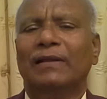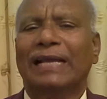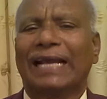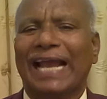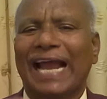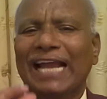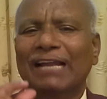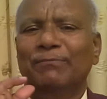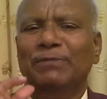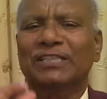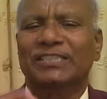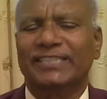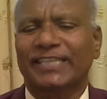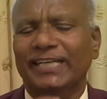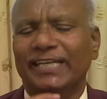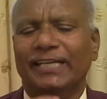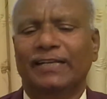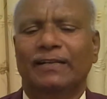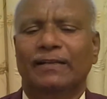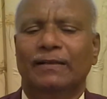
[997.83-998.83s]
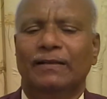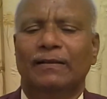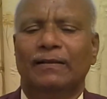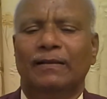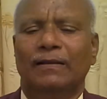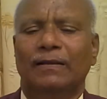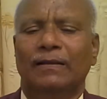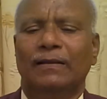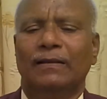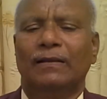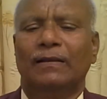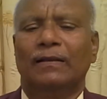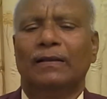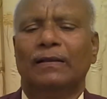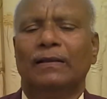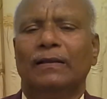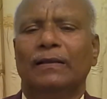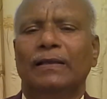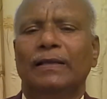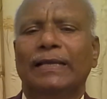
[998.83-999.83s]
can be seen
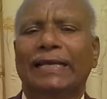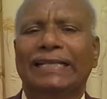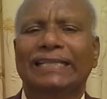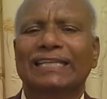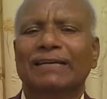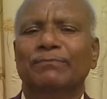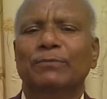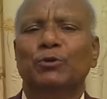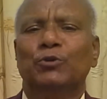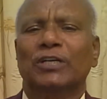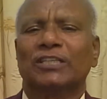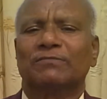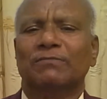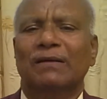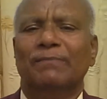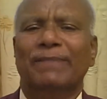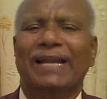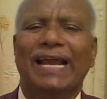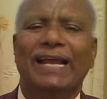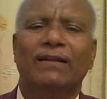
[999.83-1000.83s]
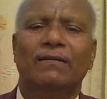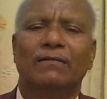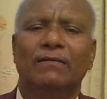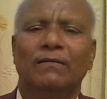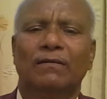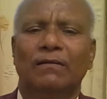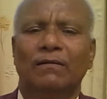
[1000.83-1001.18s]
in the mucous membrane